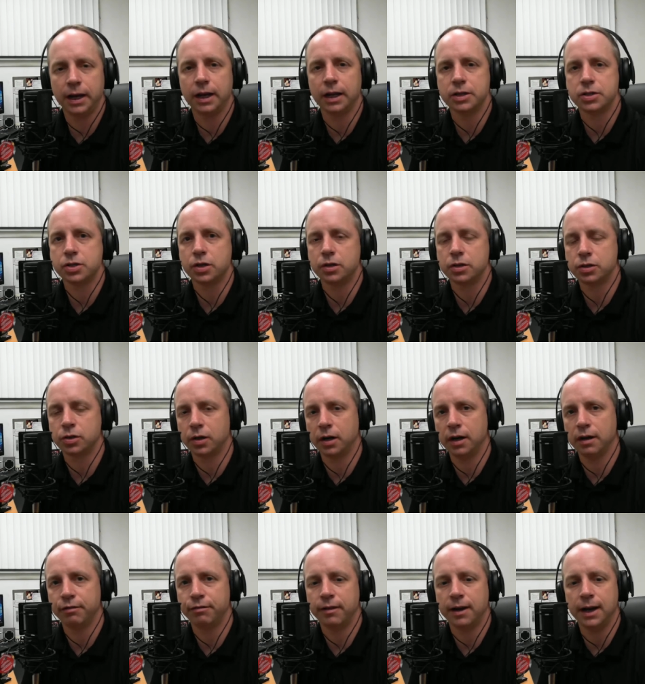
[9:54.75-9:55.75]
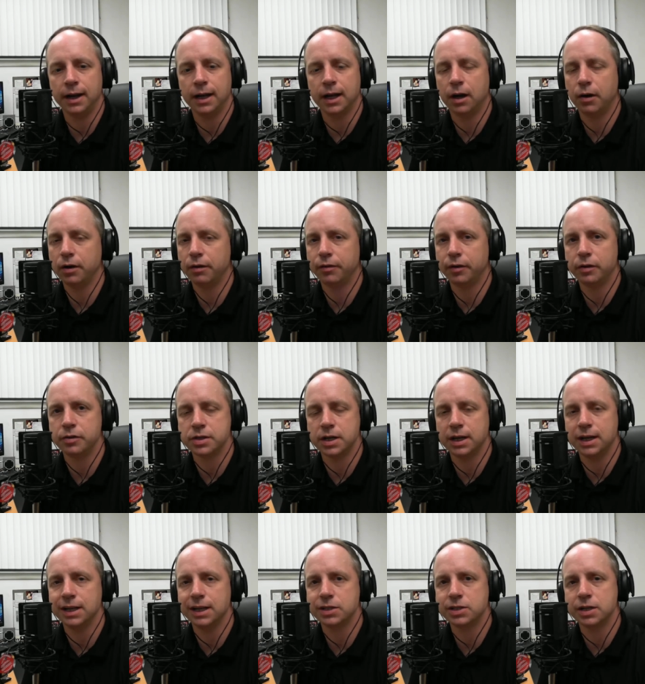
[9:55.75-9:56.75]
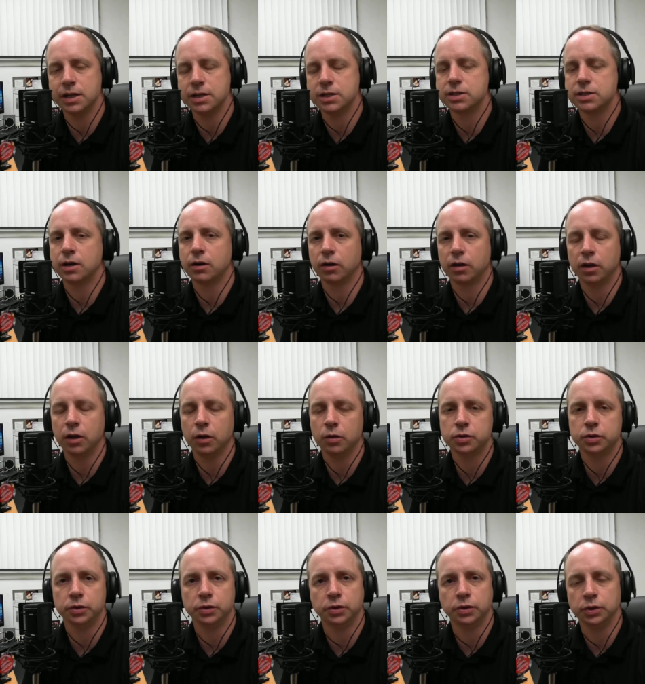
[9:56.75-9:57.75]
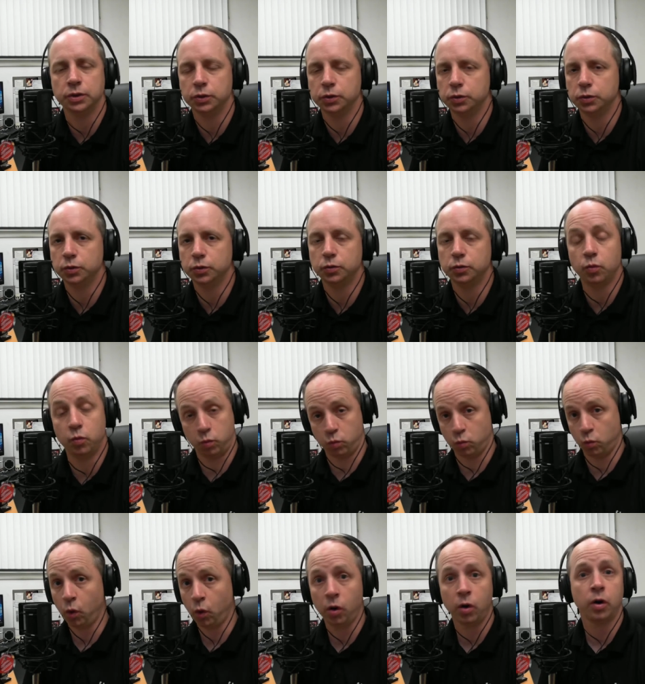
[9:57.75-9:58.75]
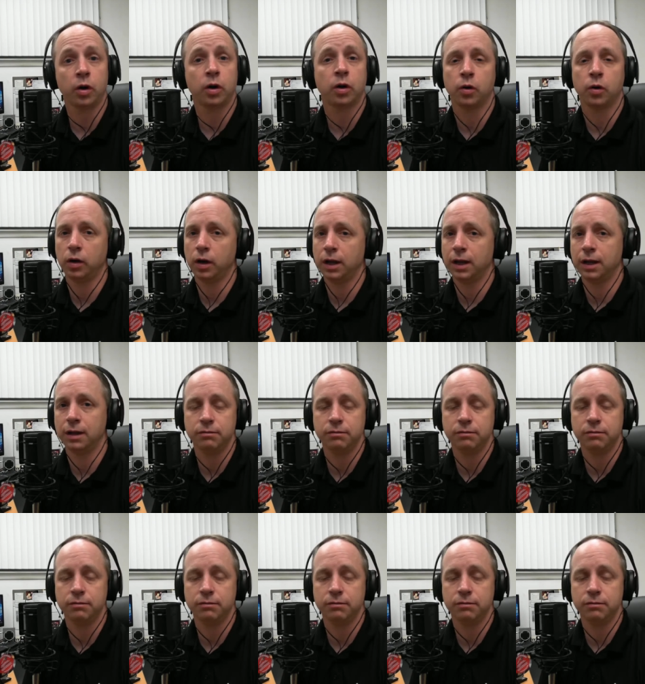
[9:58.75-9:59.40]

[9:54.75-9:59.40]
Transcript: I start trying to find out if there's any incidents that are closer to work and,